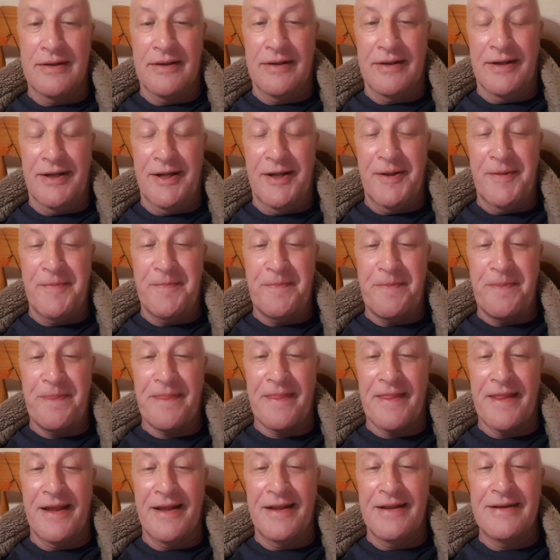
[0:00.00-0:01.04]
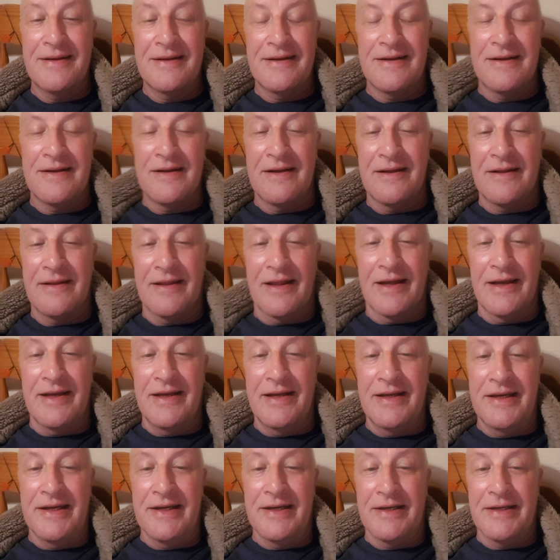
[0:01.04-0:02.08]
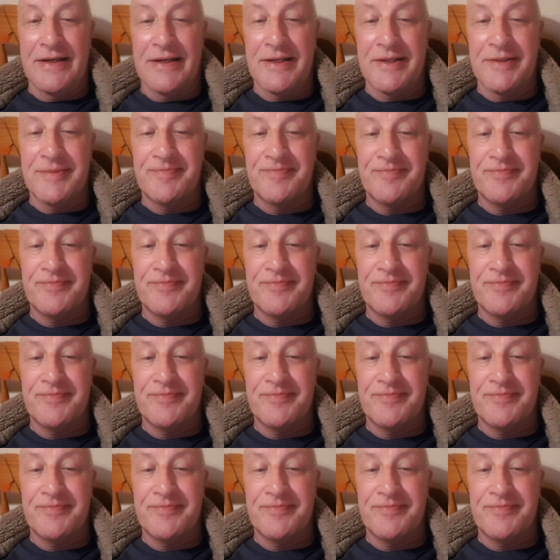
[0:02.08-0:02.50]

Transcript: Um, they